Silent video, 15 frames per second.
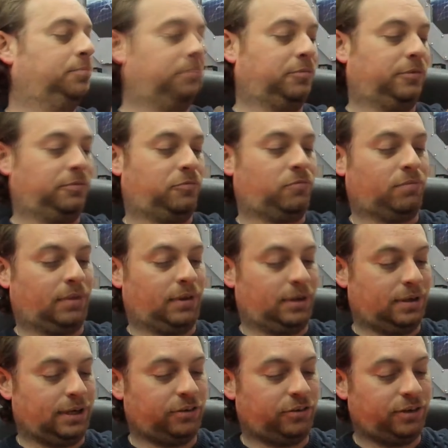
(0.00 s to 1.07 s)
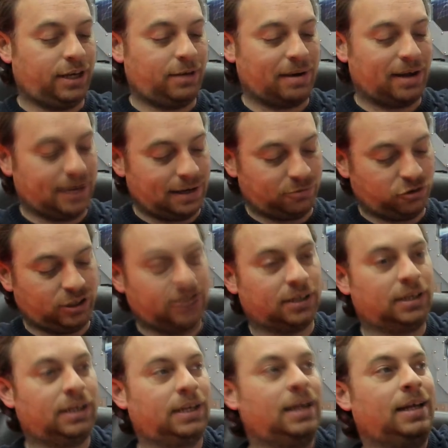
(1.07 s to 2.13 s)
connected to the E-mount adapter.
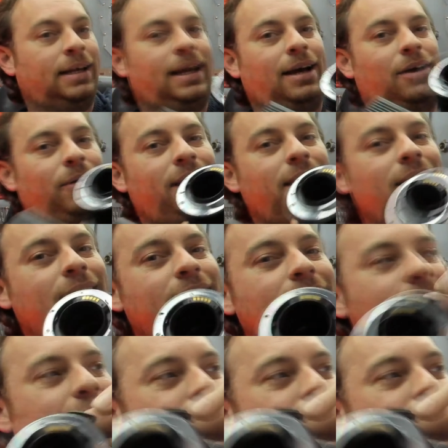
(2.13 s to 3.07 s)
Now in here,